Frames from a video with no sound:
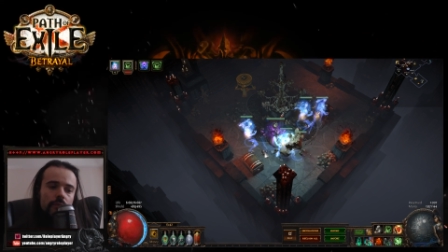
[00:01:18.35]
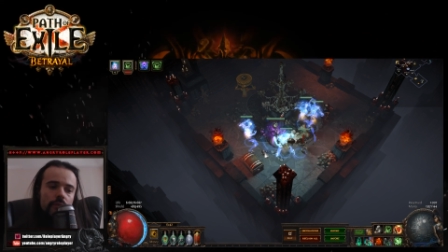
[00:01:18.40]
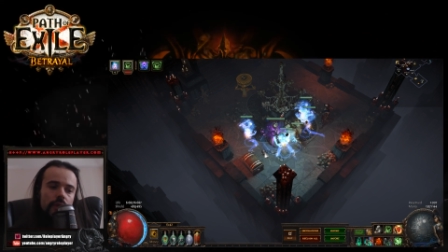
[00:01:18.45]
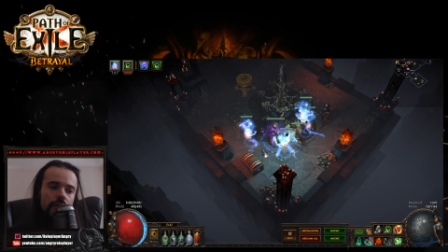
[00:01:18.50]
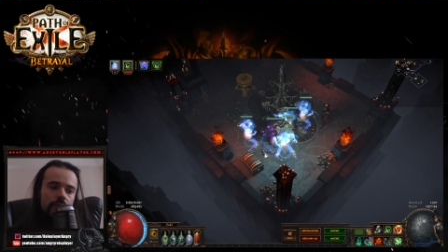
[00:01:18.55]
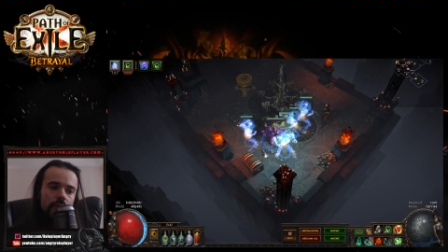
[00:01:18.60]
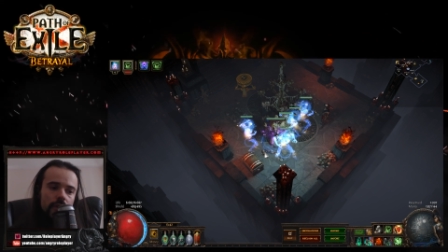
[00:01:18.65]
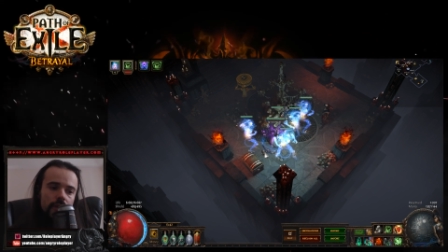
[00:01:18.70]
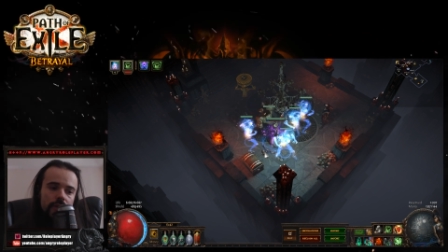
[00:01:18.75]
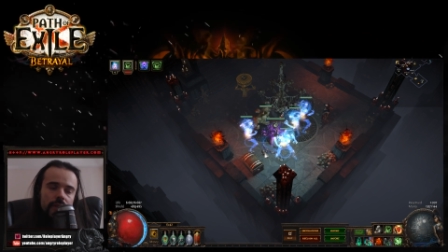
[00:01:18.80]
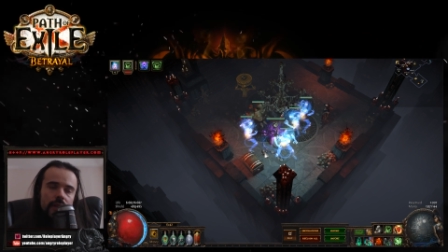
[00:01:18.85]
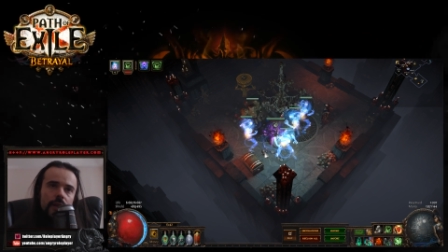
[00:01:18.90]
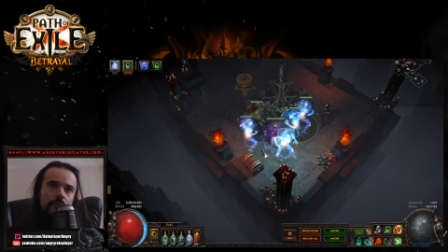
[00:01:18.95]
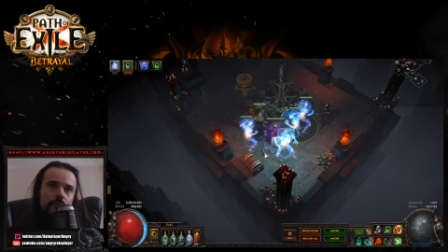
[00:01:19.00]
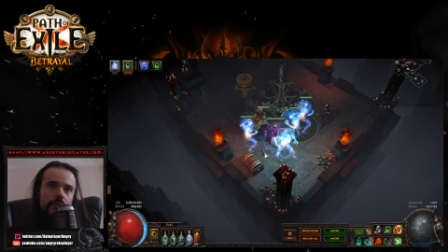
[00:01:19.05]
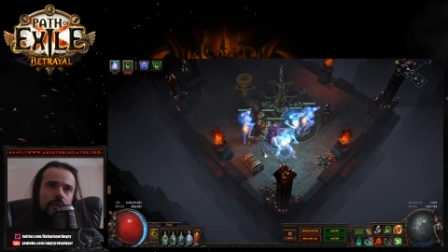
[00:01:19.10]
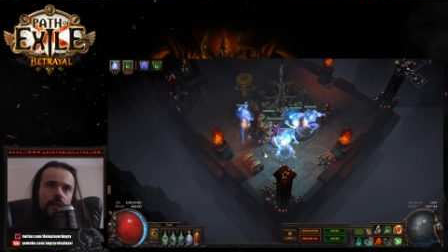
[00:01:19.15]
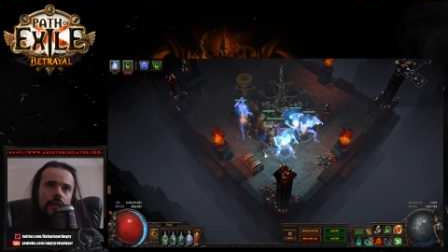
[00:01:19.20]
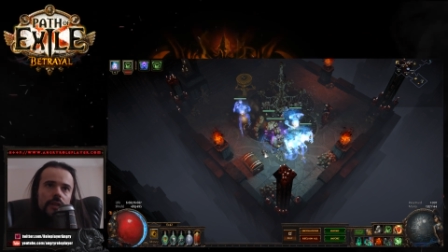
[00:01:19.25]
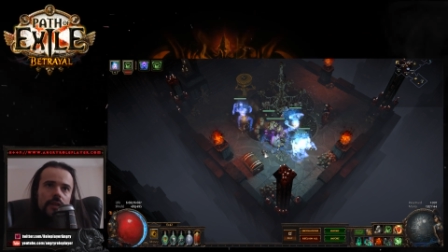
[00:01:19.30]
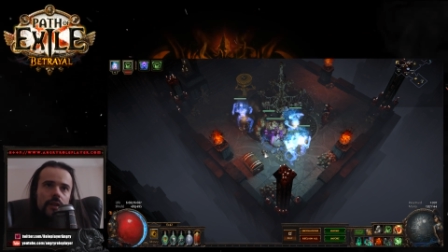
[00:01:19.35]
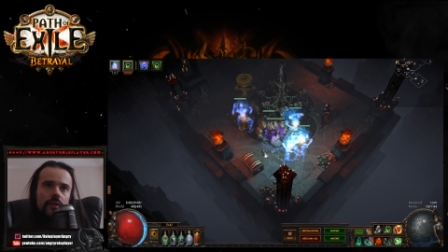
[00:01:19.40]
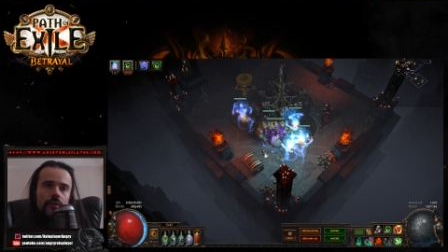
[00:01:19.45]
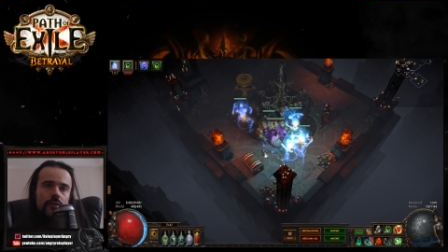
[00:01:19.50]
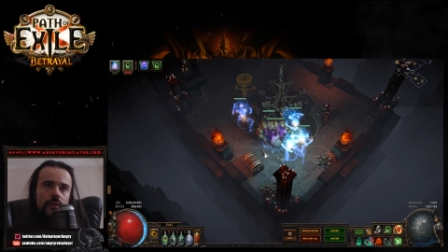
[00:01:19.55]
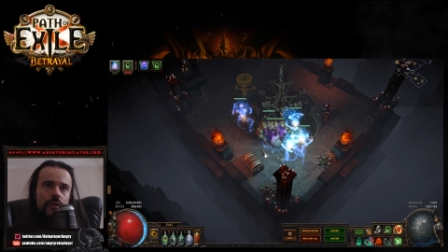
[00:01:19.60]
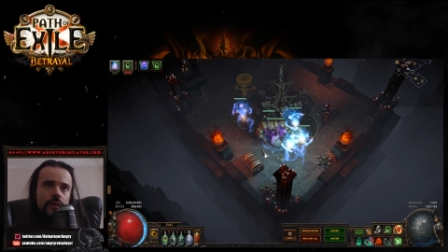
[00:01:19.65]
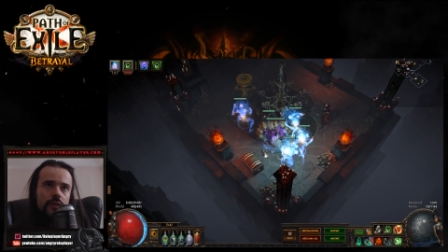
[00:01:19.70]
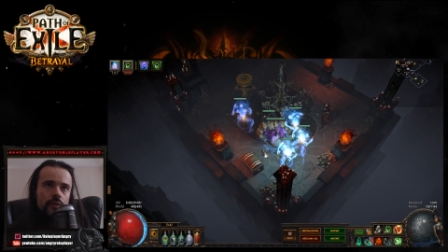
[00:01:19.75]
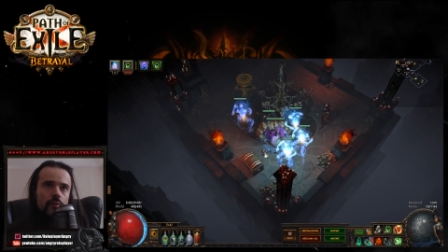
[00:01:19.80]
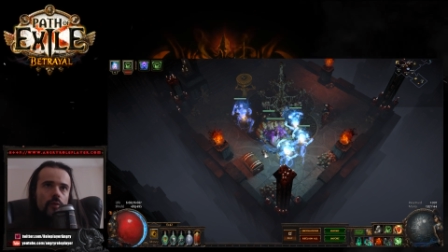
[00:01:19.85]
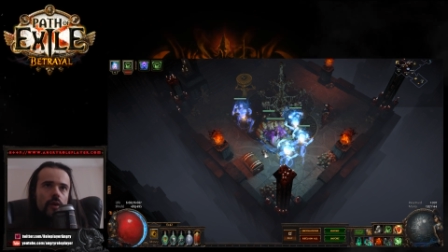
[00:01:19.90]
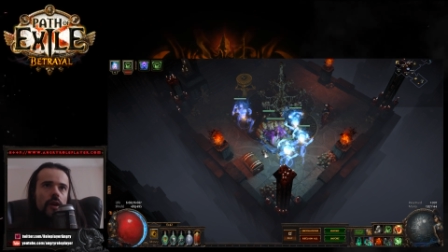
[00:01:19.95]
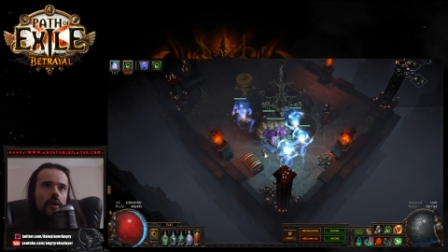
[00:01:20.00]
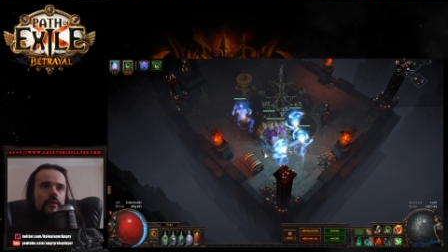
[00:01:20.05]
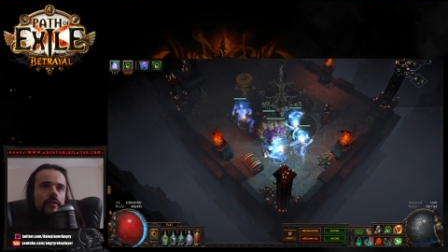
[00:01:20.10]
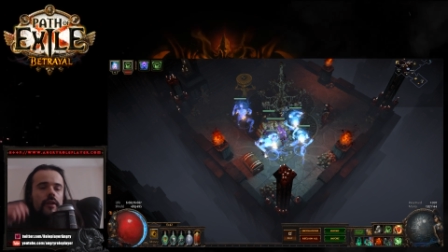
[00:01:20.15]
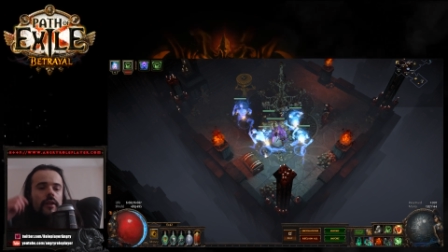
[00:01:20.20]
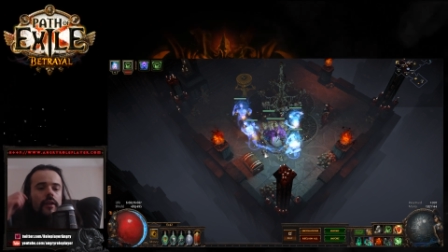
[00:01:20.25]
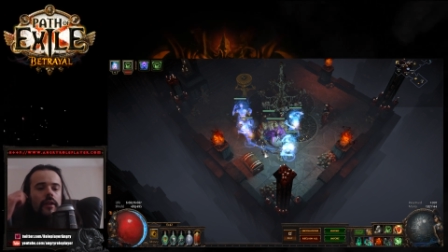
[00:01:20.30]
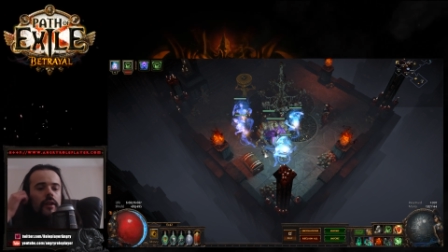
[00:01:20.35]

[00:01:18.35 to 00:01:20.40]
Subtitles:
previous update and this one.